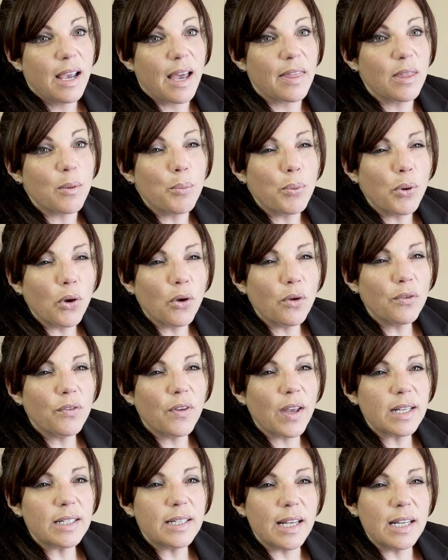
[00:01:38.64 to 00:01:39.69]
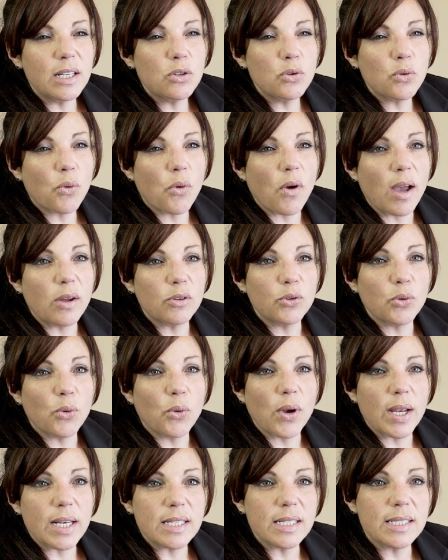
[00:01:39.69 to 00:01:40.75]
and the perfect
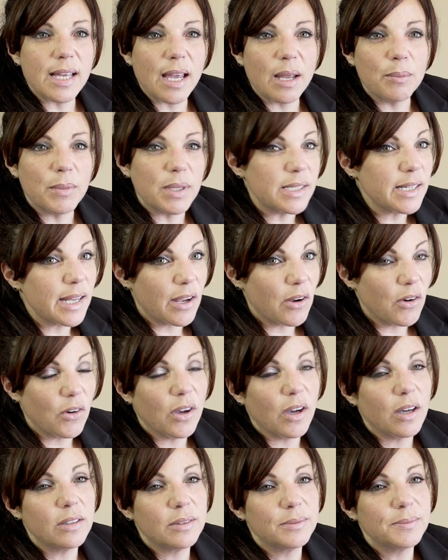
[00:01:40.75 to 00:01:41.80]
indoor-outdoor entertainment area.